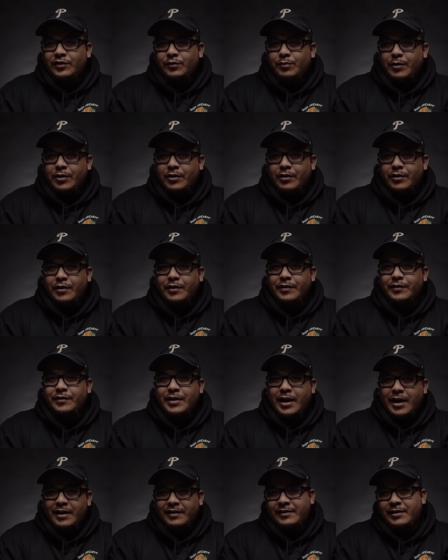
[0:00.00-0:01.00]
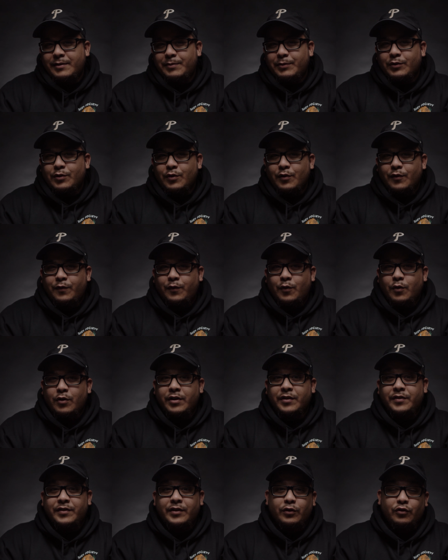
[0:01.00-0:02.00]
inch monitor is not typical
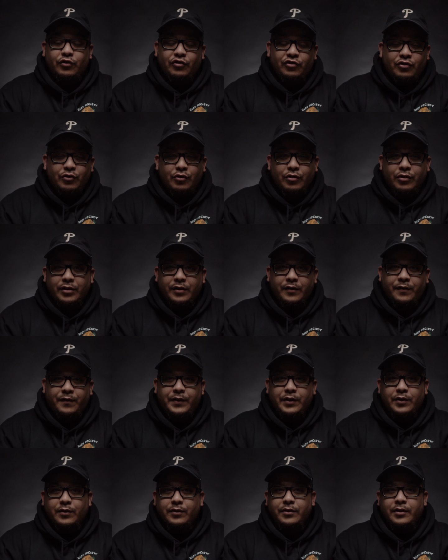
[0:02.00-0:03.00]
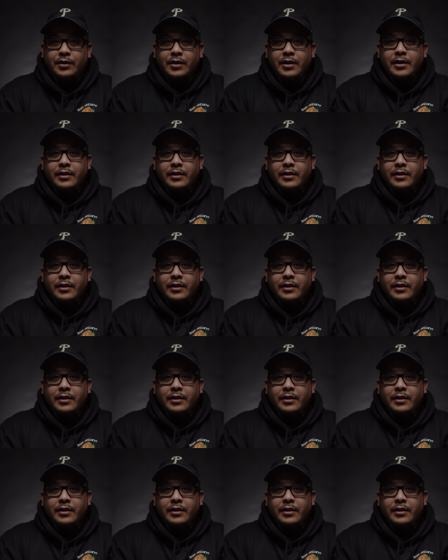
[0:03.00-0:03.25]
for a single shooter on the field.